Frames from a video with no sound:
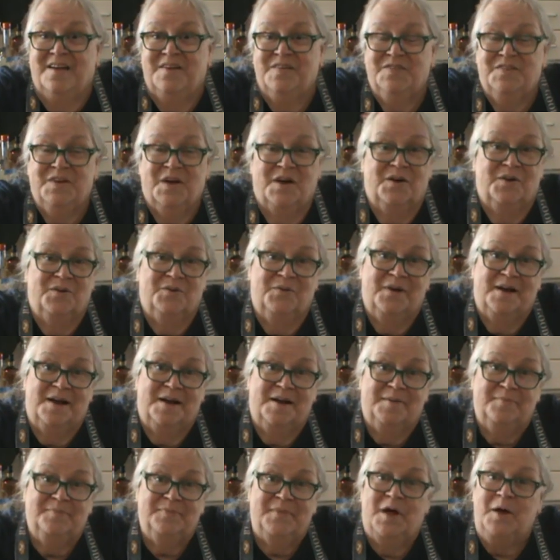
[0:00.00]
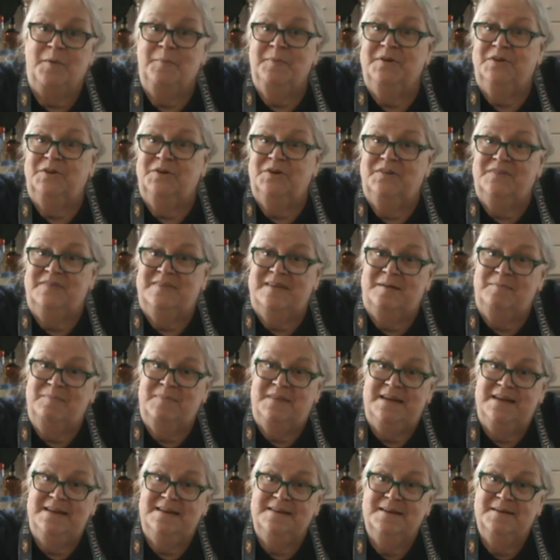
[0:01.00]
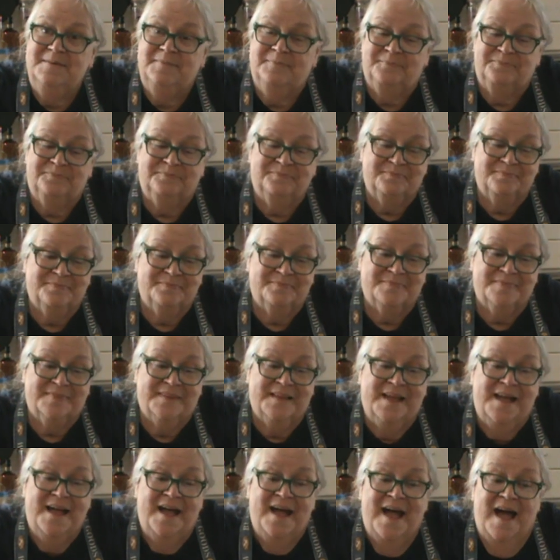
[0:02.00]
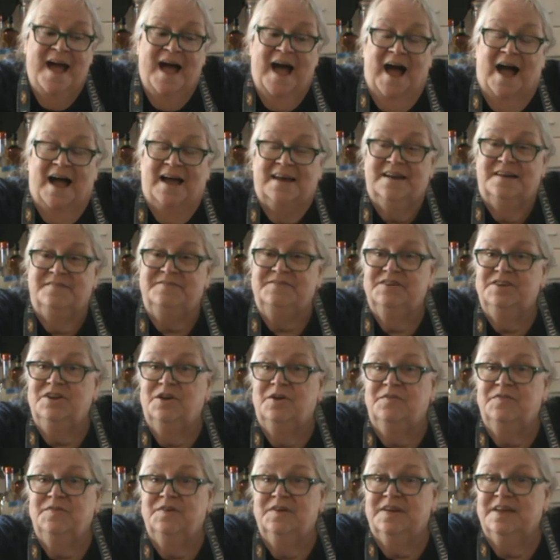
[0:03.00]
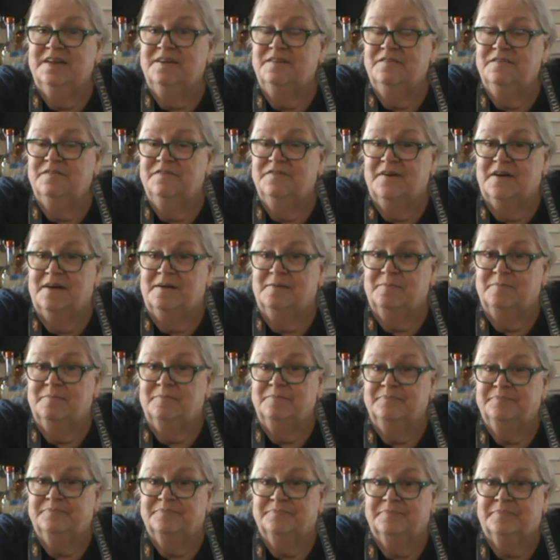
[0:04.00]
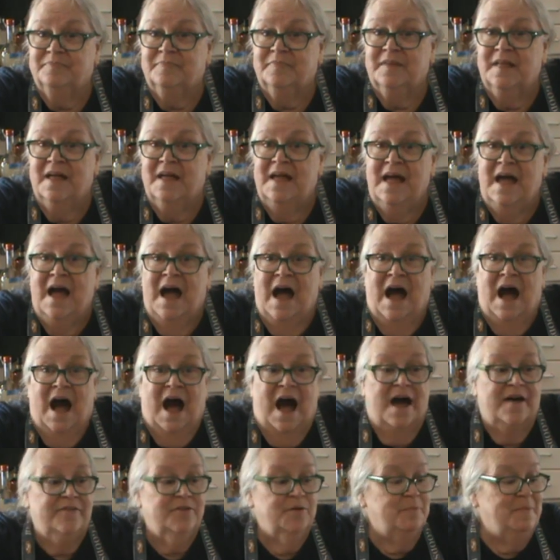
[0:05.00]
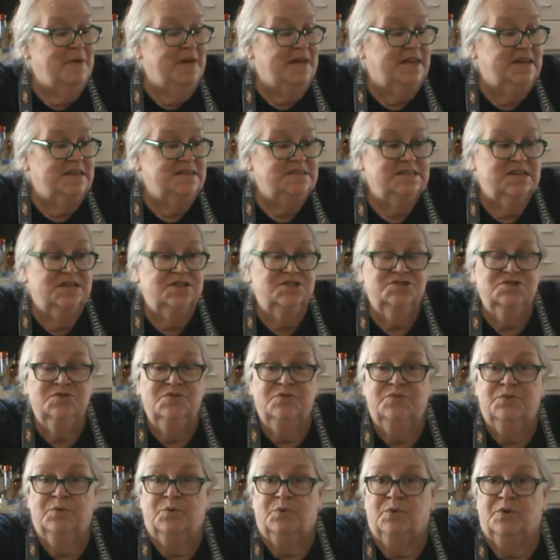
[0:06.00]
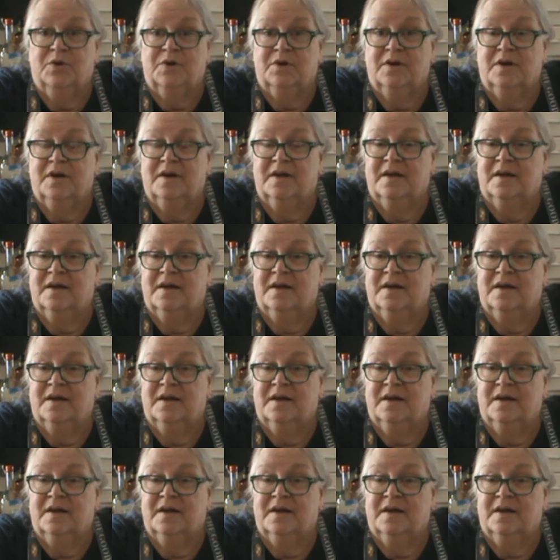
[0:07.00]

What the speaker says: So, hope you learned something. I'd love to know if you give either making tinctures or